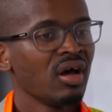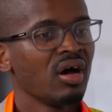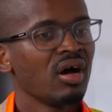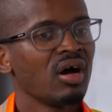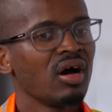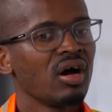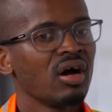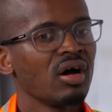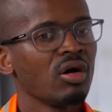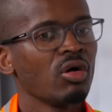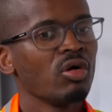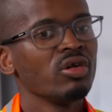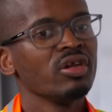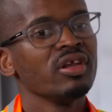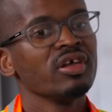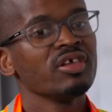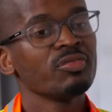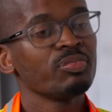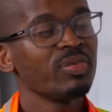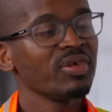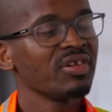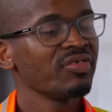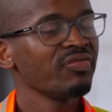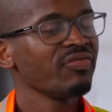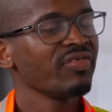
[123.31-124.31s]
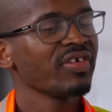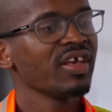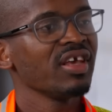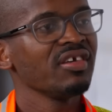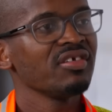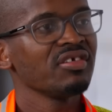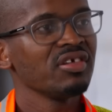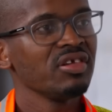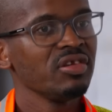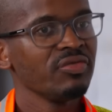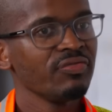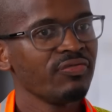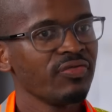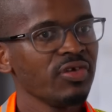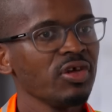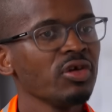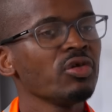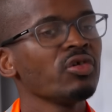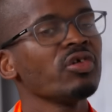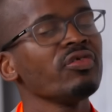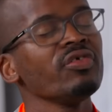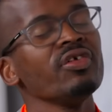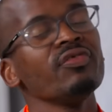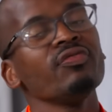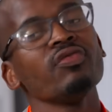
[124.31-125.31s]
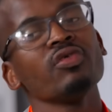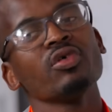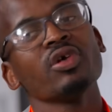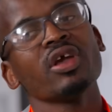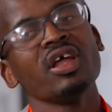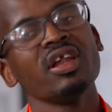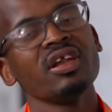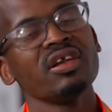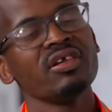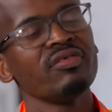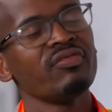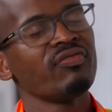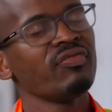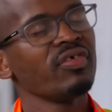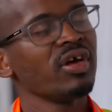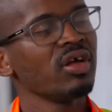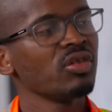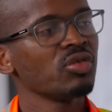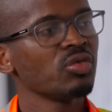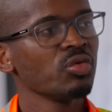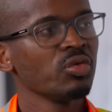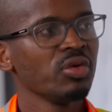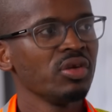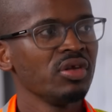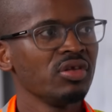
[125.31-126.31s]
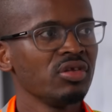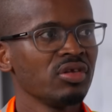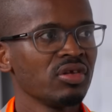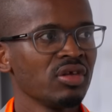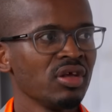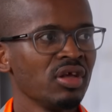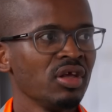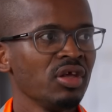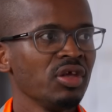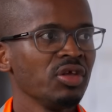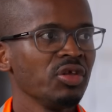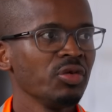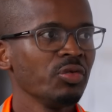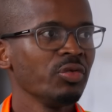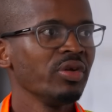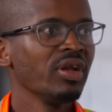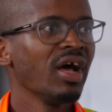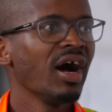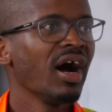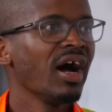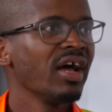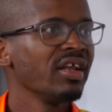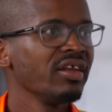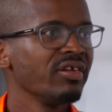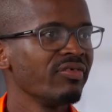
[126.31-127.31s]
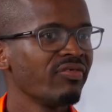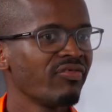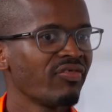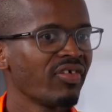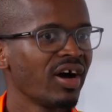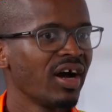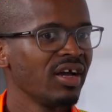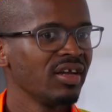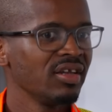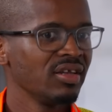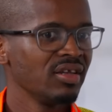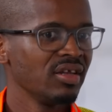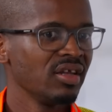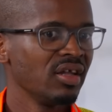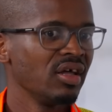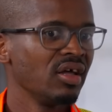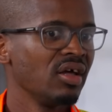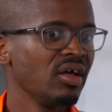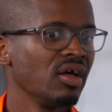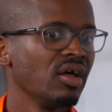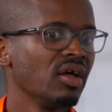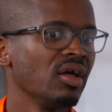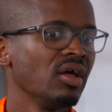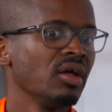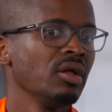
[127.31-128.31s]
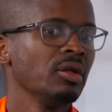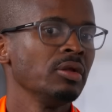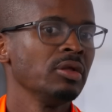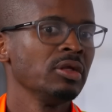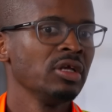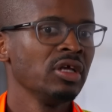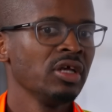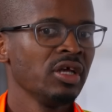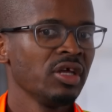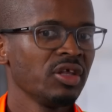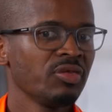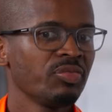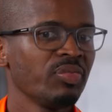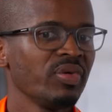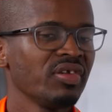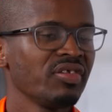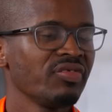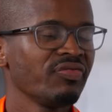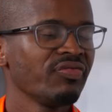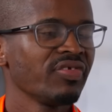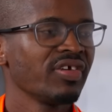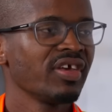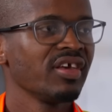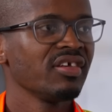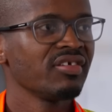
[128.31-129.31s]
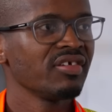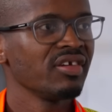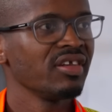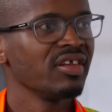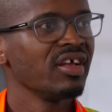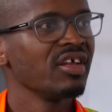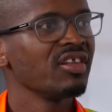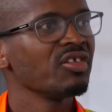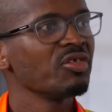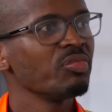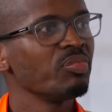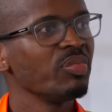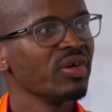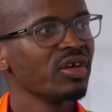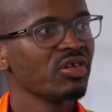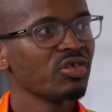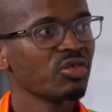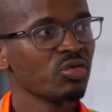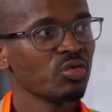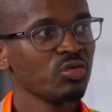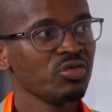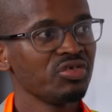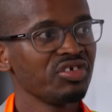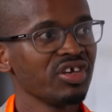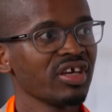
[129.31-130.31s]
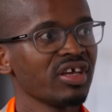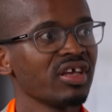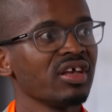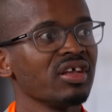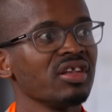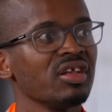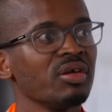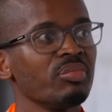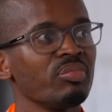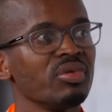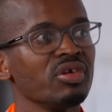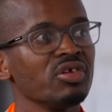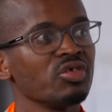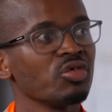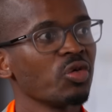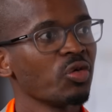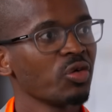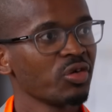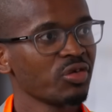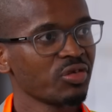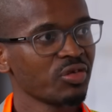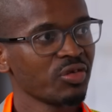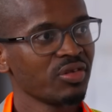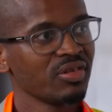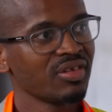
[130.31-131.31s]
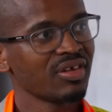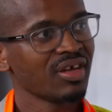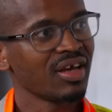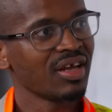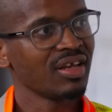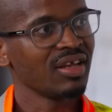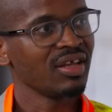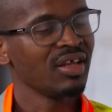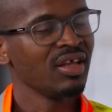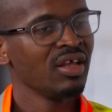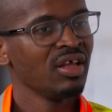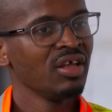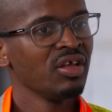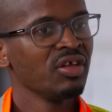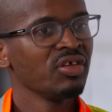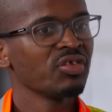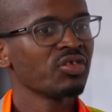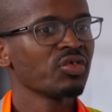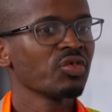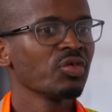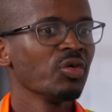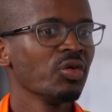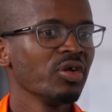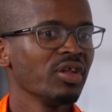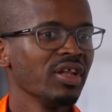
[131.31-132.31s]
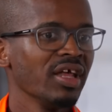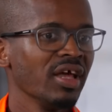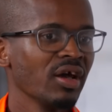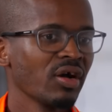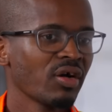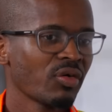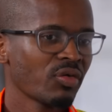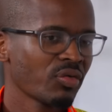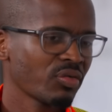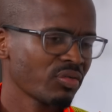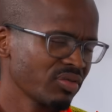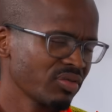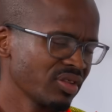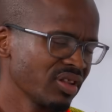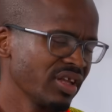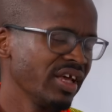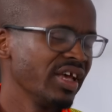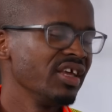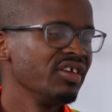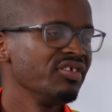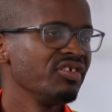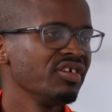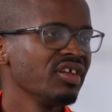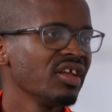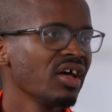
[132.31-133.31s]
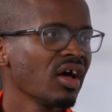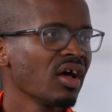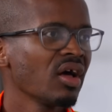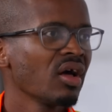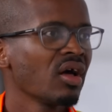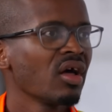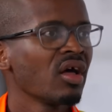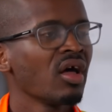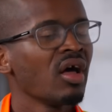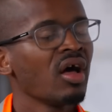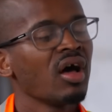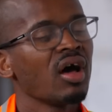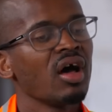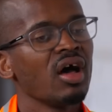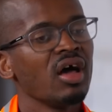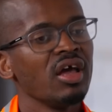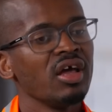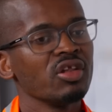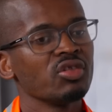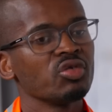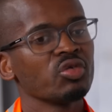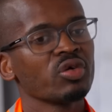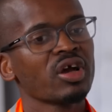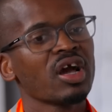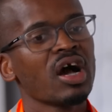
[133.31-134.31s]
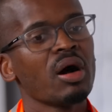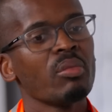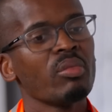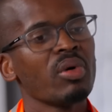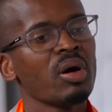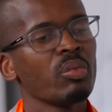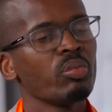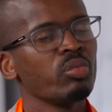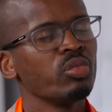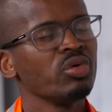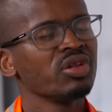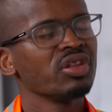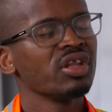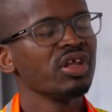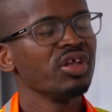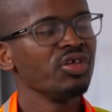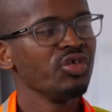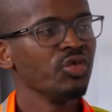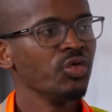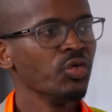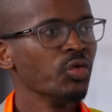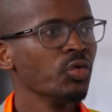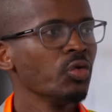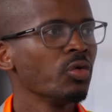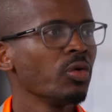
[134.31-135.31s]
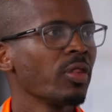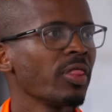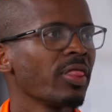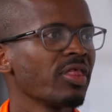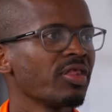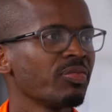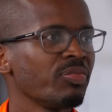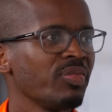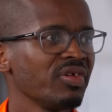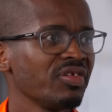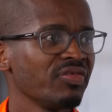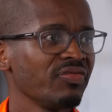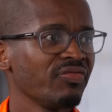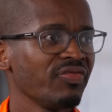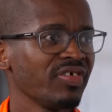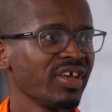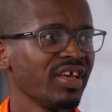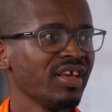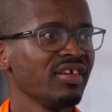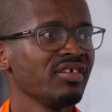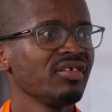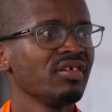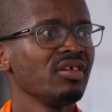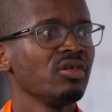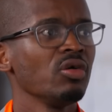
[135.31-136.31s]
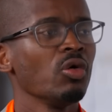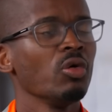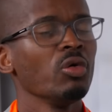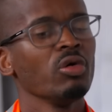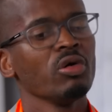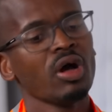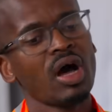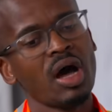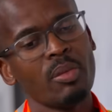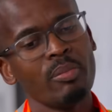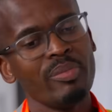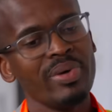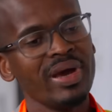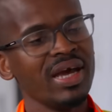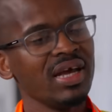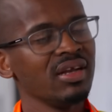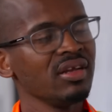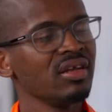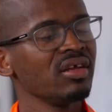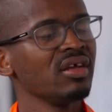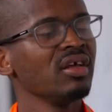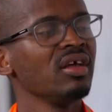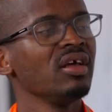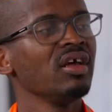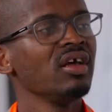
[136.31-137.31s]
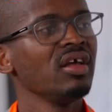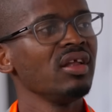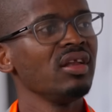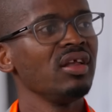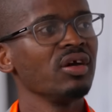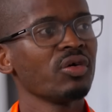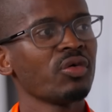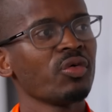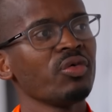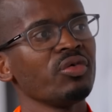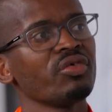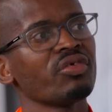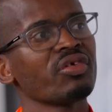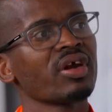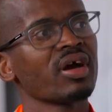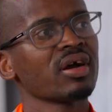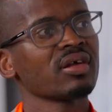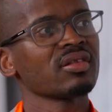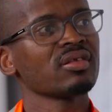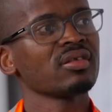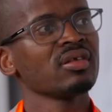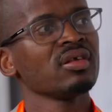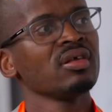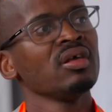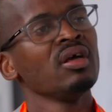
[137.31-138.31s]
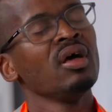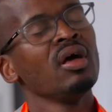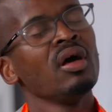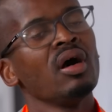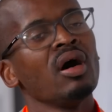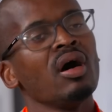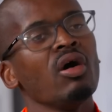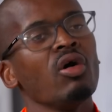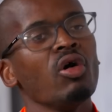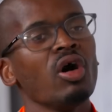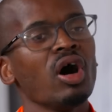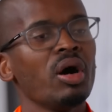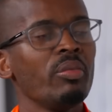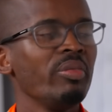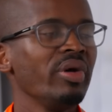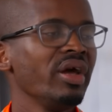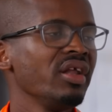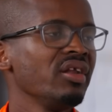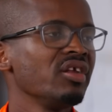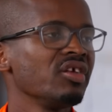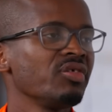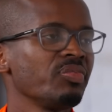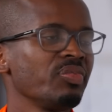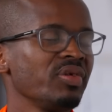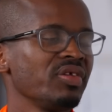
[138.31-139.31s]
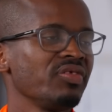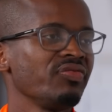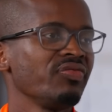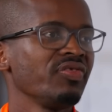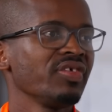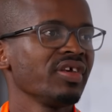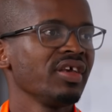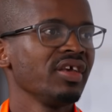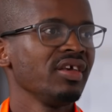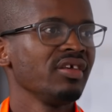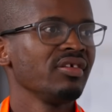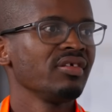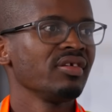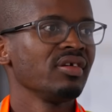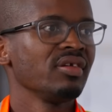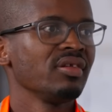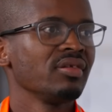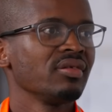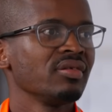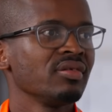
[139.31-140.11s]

On the specification, if you can refer to it, you will hardly find the specification that speaks to checking the bridge horizontally. So the engineer had to come up with a new specification or amend the contract or amend the specification.